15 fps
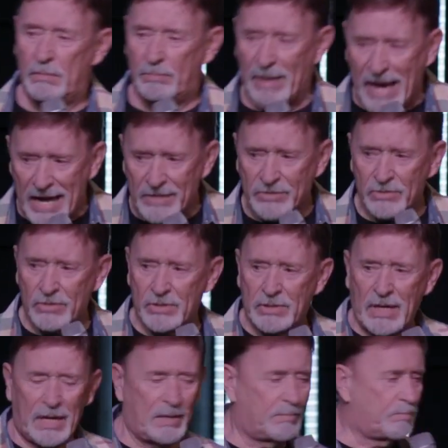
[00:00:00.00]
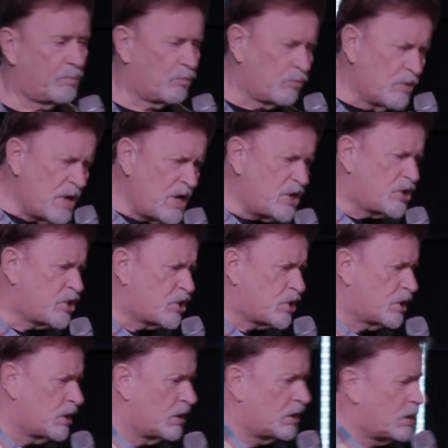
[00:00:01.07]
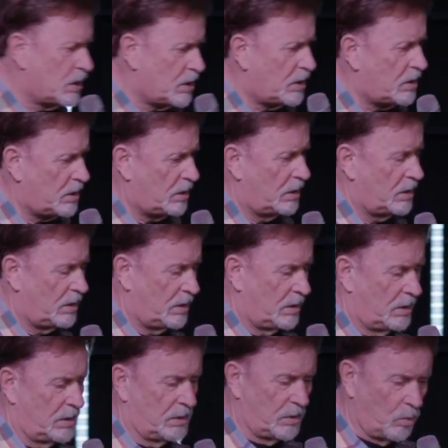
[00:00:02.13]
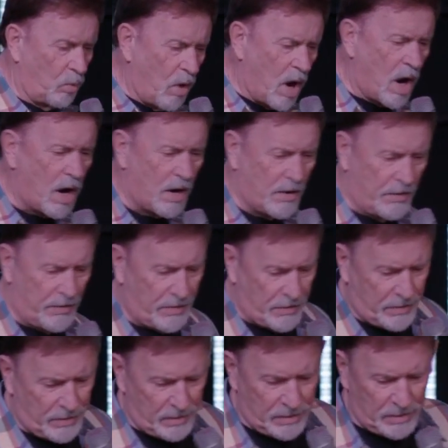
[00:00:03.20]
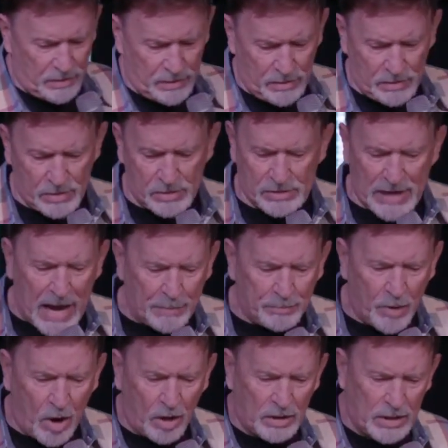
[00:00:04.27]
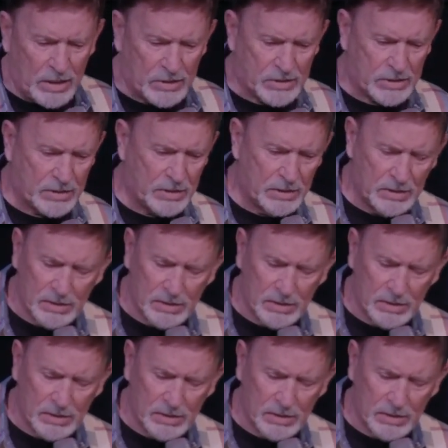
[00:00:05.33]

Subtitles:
Pastor's got to preach the word. Stop all this